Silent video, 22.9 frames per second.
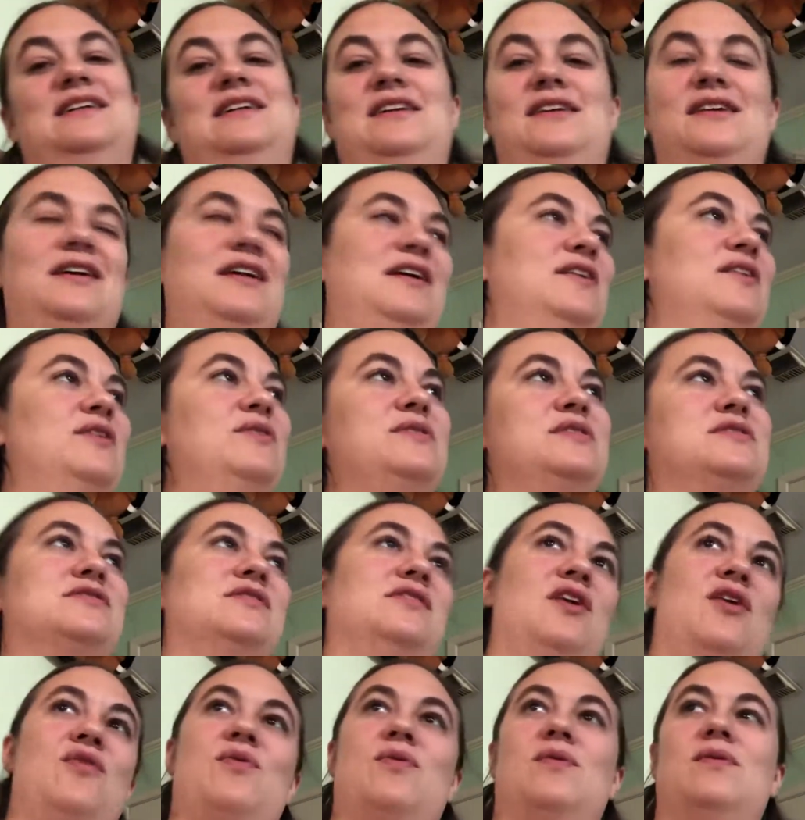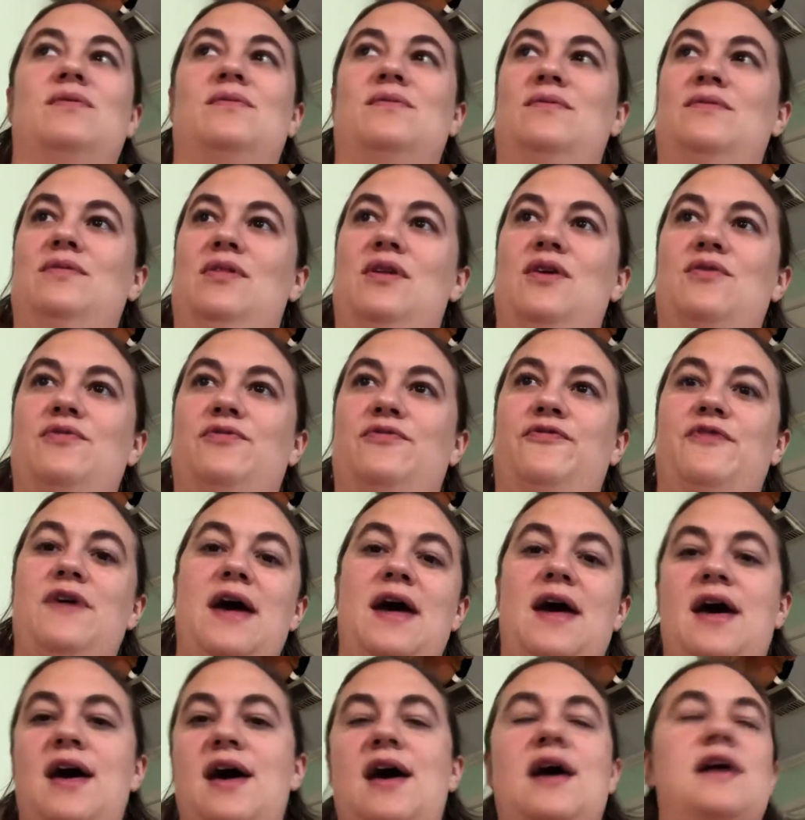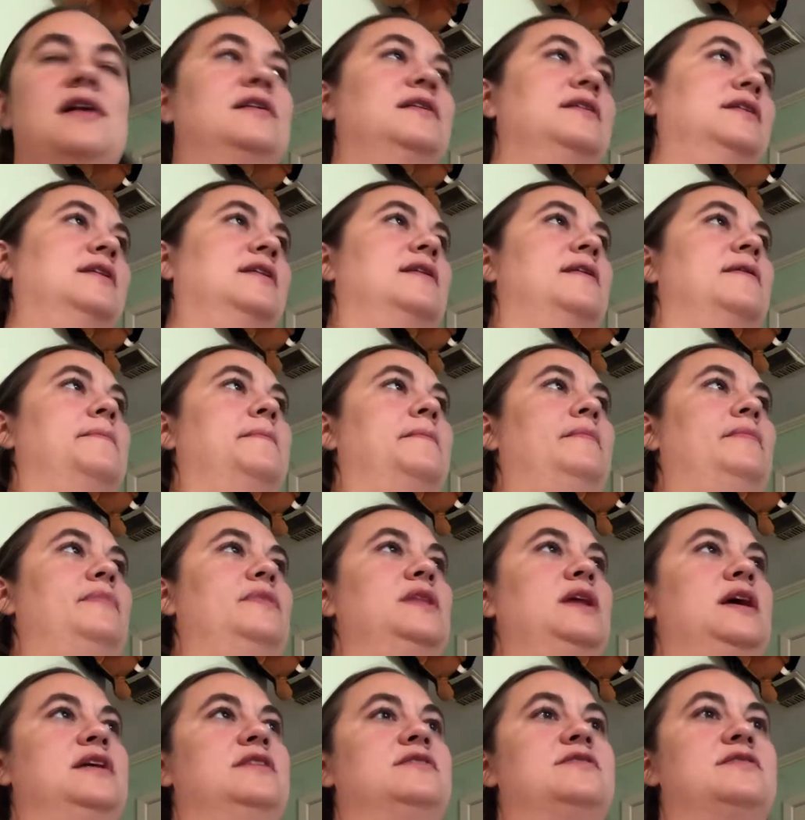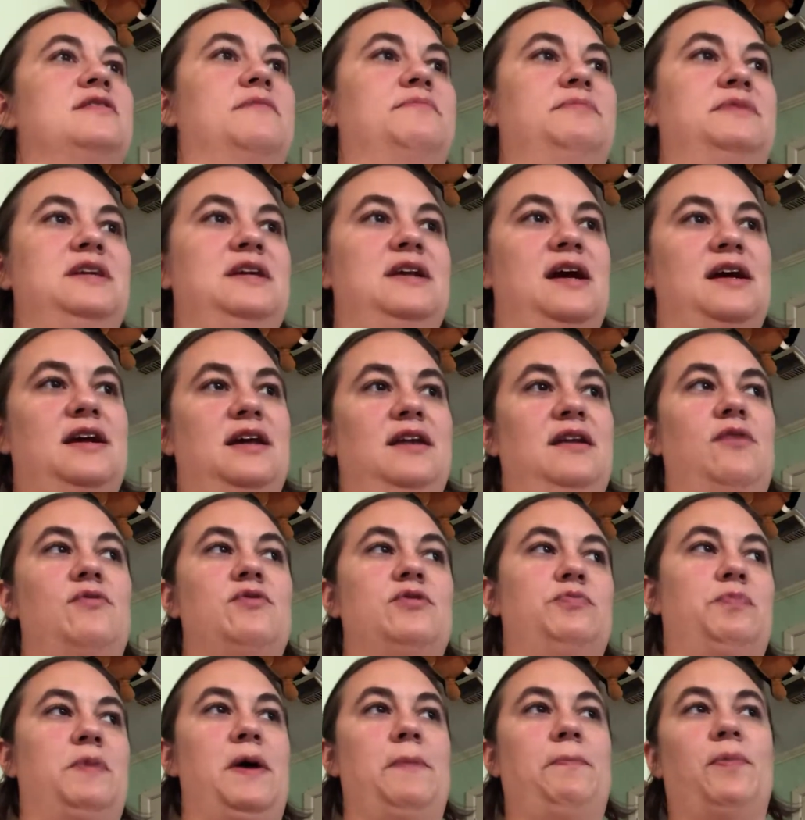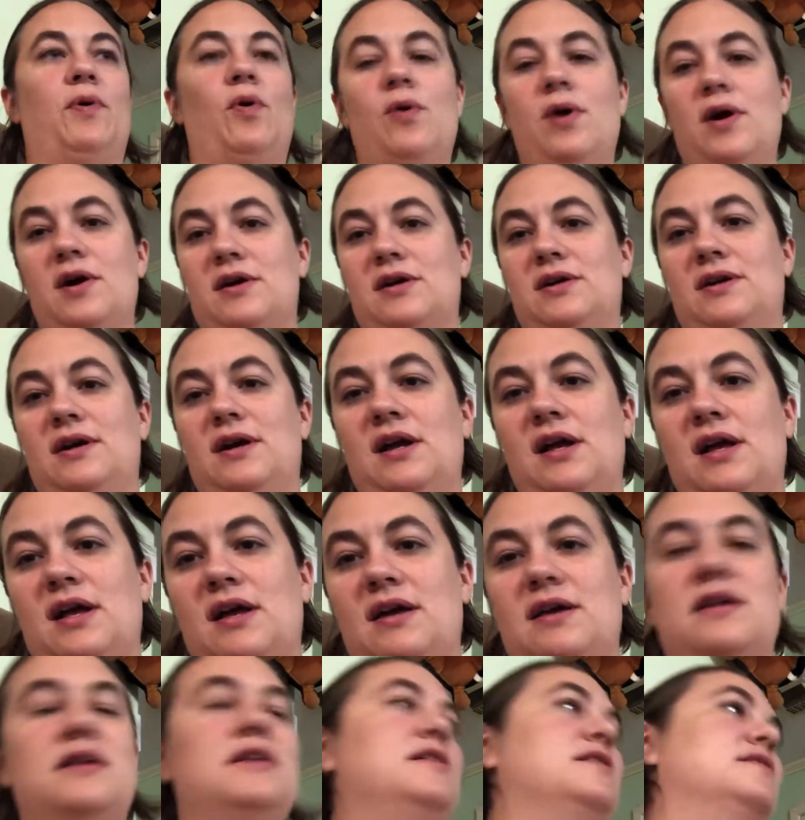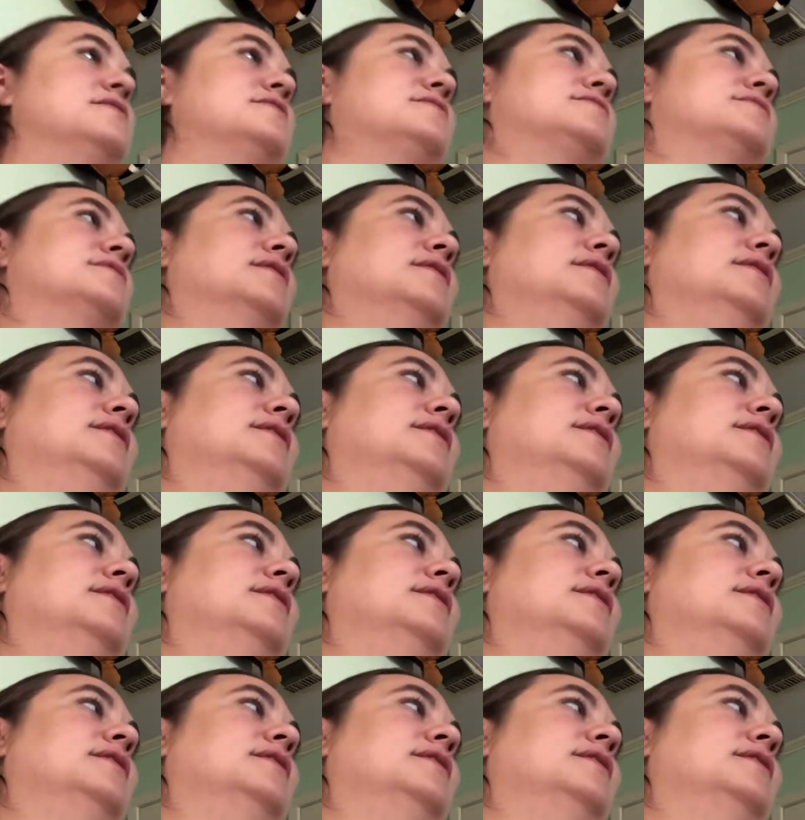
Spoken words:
It's low fat. It's something I can eat with my pork rinds,